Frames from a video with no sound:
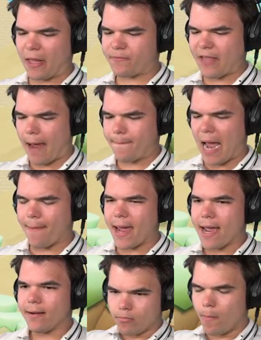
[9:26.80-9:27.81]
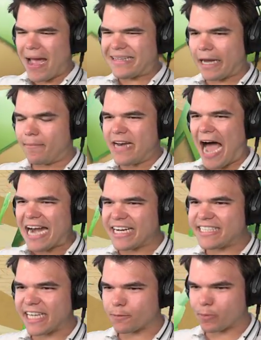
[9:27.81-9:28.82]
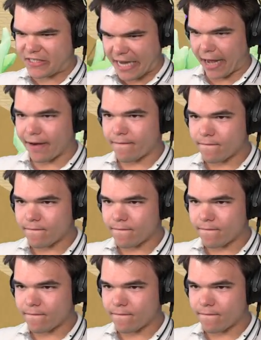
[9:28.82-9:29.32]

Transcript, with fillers: flip time, baby! Momentum, 96%.